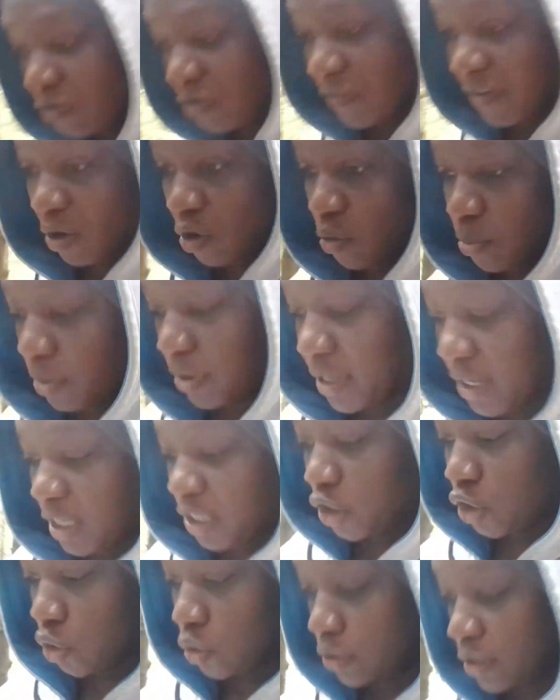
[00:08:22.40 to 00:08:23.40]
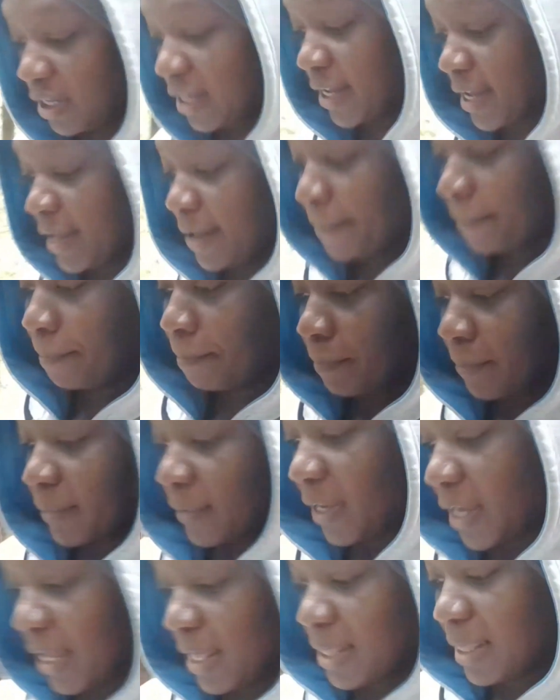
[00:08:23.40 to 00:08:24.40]
accommodation.
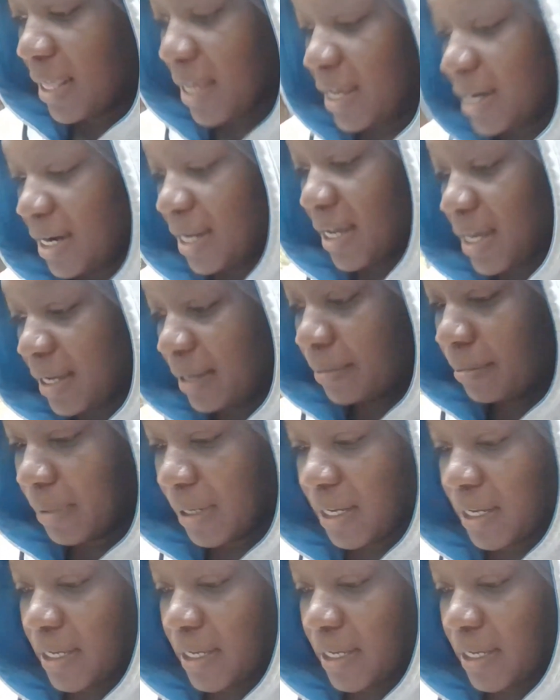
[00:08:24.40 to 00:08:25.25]
And then I